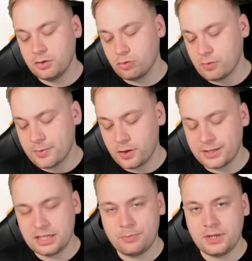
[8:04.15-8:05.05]
Remember that
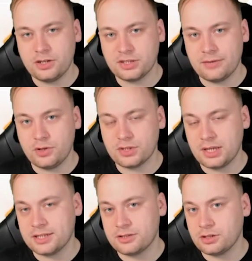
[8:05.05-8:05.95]
DPE just gives you
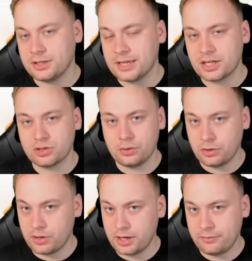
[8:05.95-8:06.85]
Celestial and Dasher in the
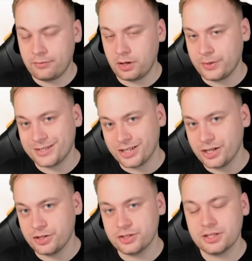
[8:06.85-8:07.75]
grave following
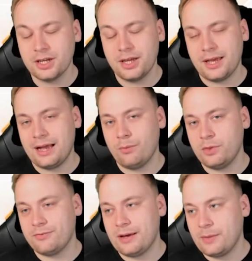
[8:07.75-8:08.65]
turns, and with
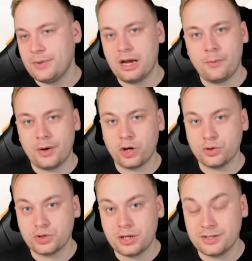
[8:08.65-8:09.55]
the fact that Meow Meow
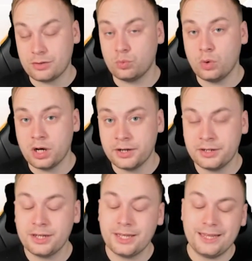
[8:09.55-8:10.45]
is at 1,
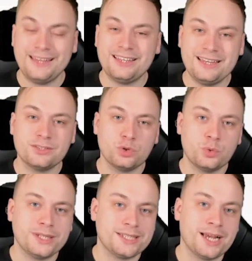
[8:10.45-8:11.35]
it is
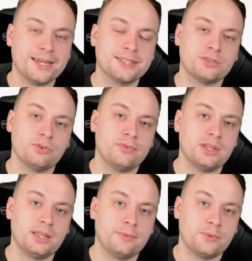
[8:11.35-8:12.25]
always nice to
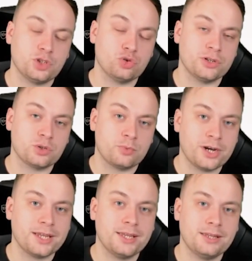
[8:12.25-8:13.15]
to draw into a
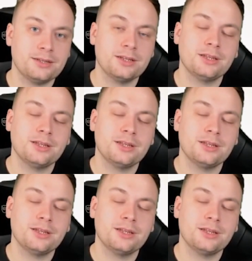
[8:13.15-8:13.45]
Prank Kid